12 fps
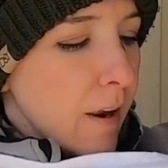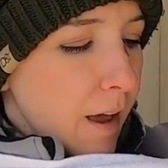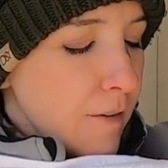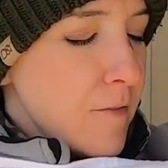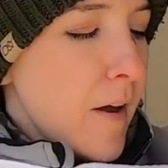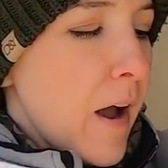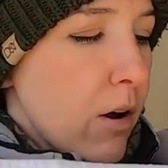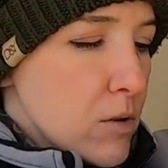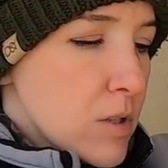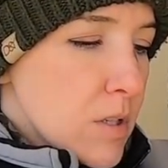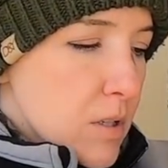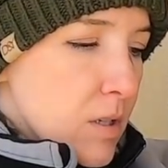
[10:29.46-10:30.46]
that I
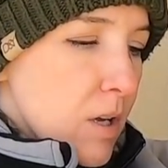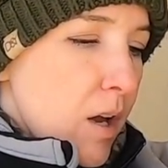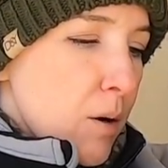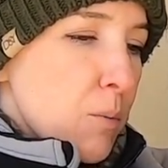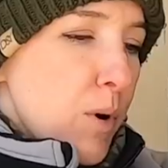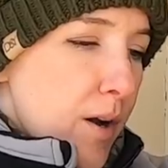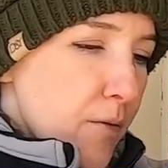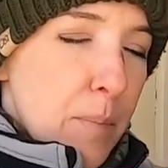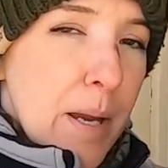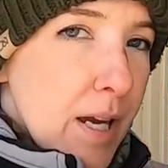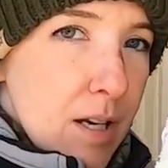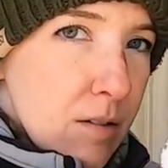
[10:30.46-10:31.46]
found, I will have
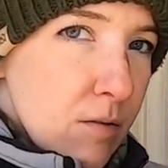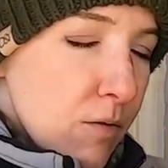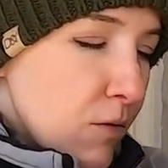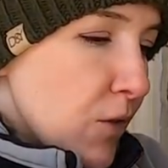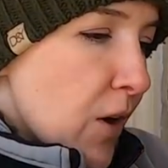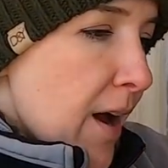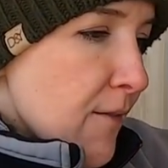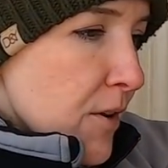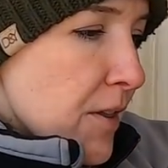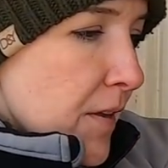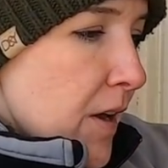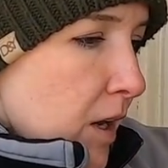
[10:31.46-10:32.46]
paid for
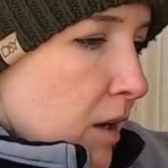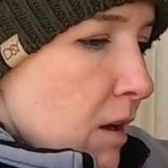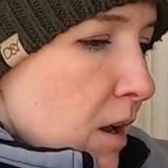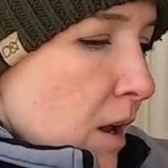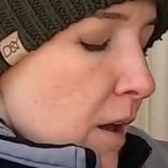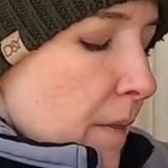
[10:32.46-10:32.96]
everything